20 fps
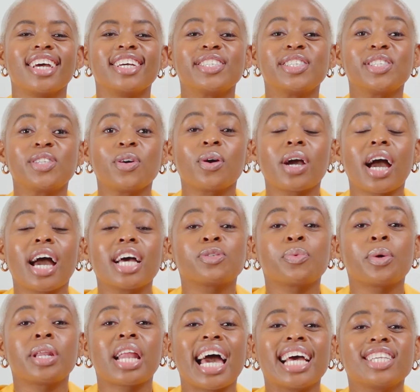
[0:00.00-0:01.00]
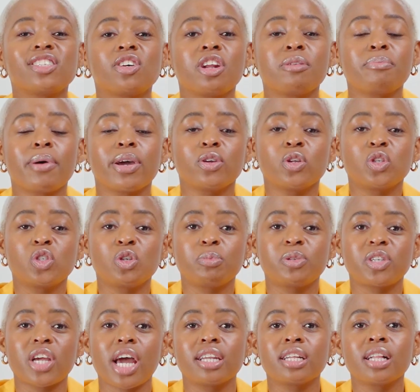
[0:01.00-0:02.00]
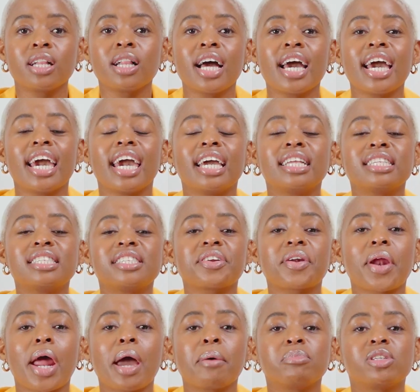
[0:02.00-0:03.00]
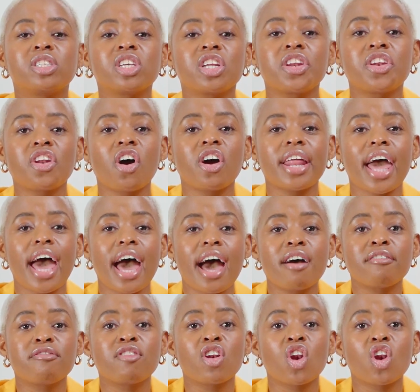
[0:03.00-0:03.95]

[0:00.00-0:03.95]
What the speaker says: So guys, when I started my YouTube channel, Instagram did not have